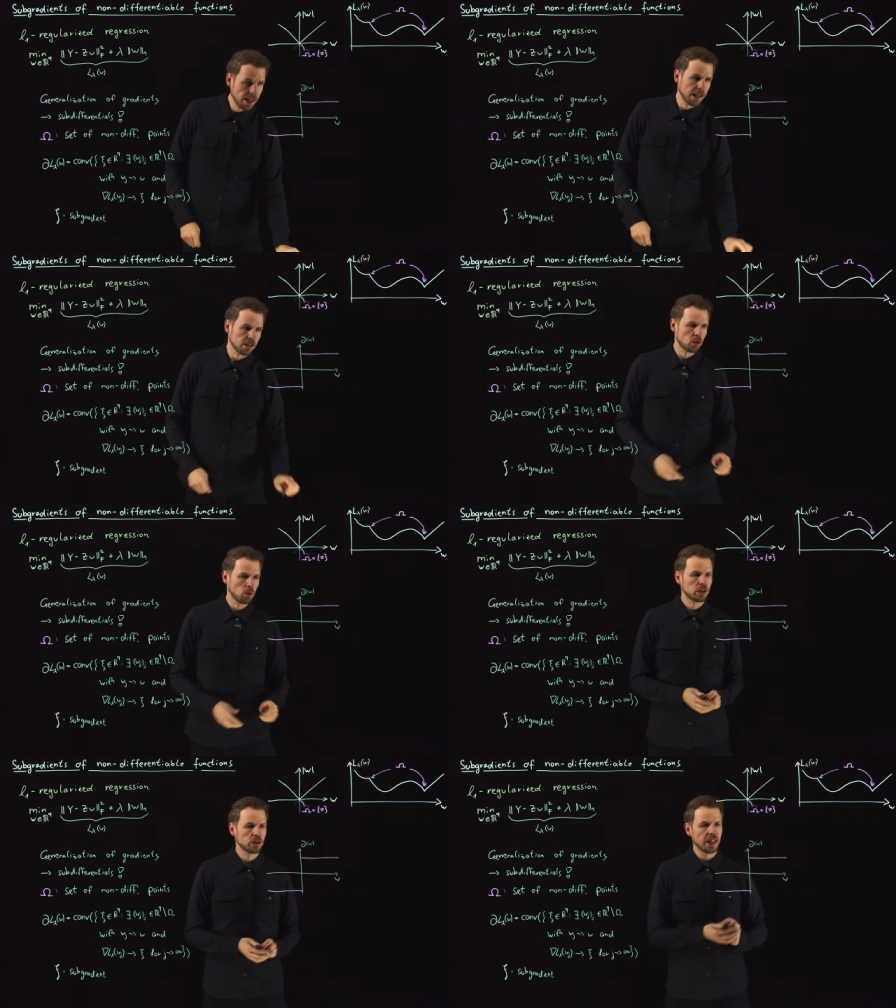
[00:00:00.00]
And so
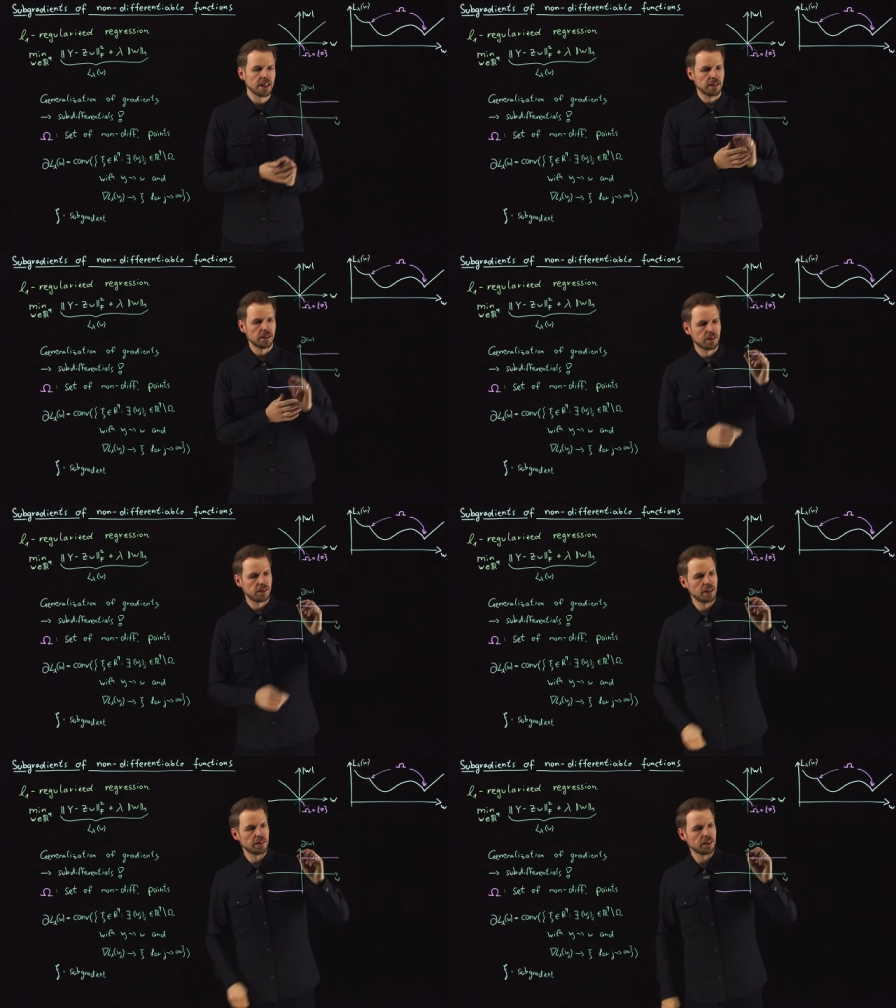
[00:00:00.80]
what you get is,
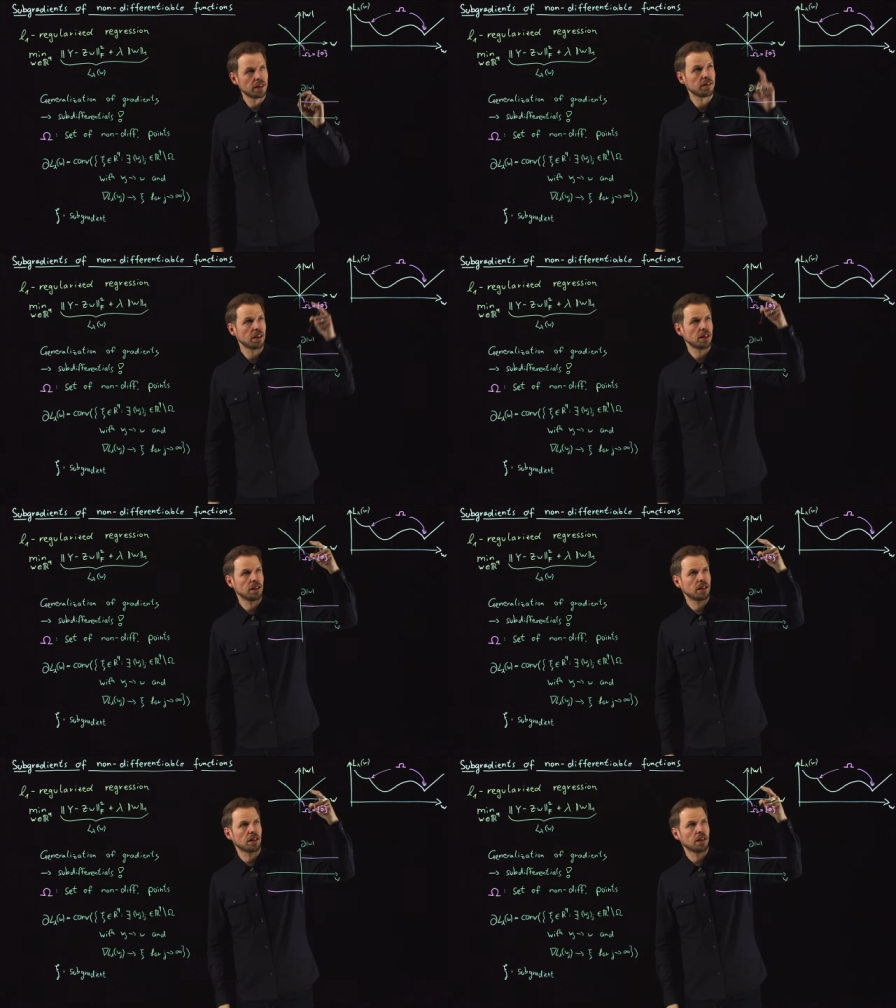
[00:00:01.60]
this is
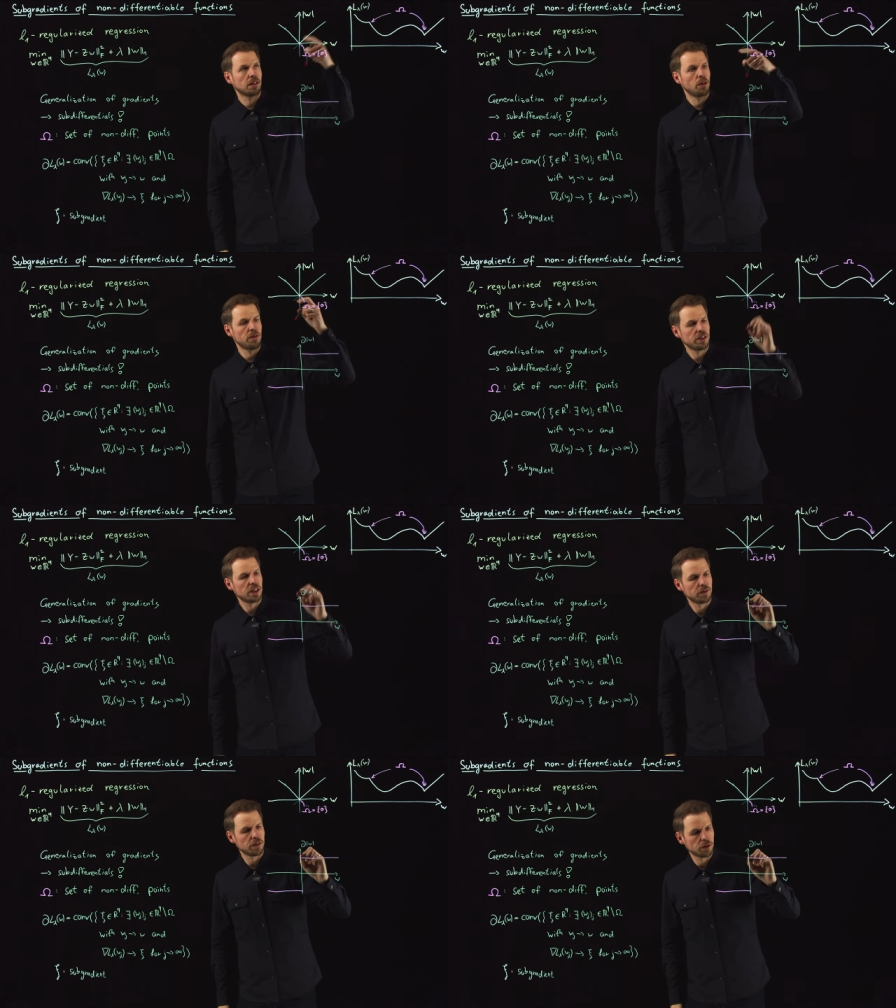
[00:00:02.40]
the
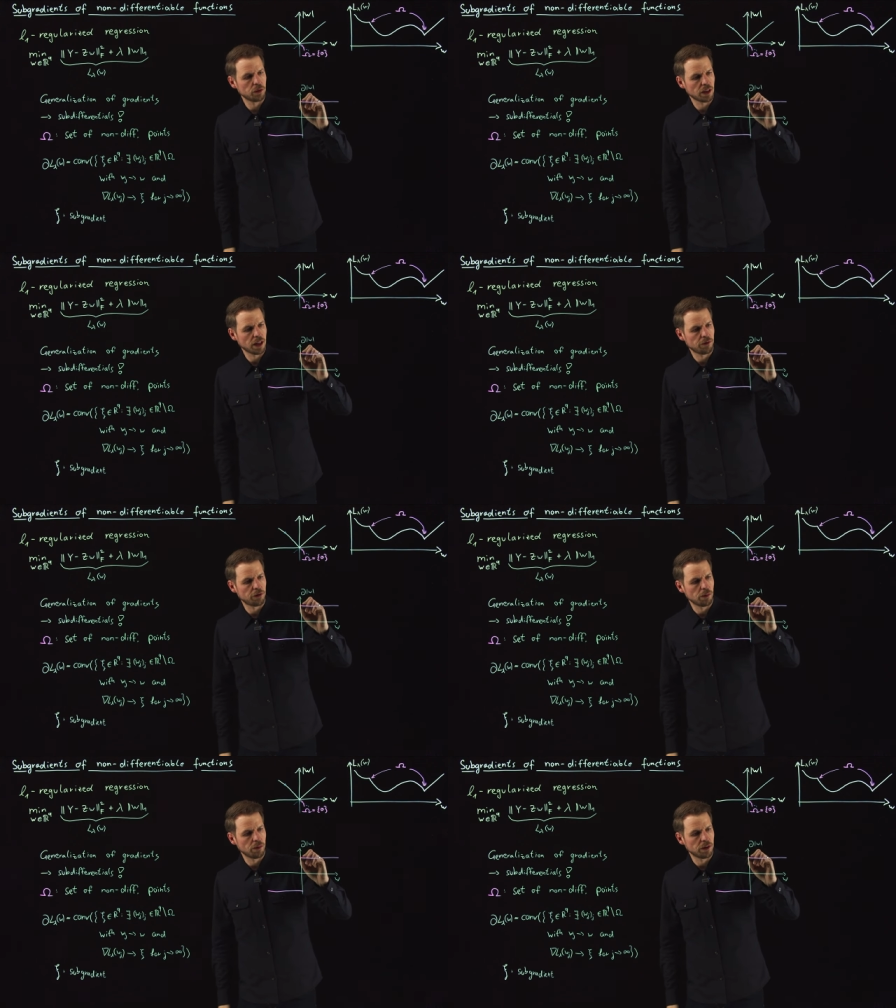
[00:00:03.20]
derivative if you come
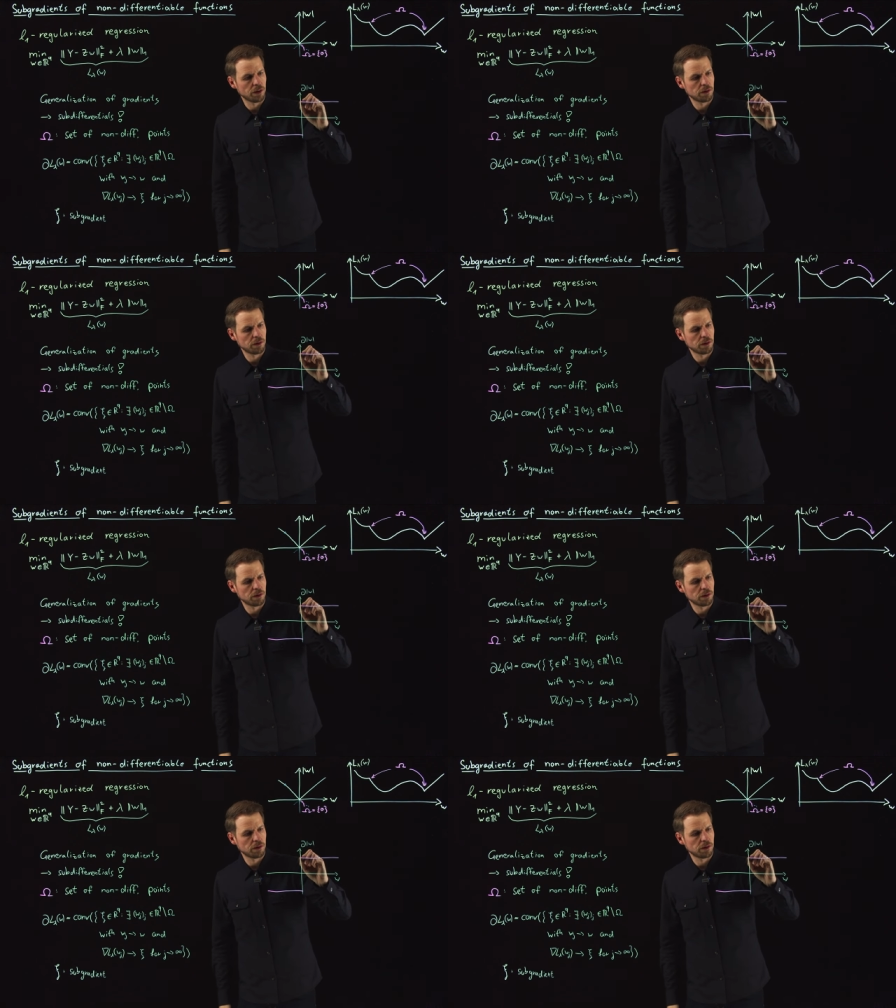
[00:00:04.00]
from the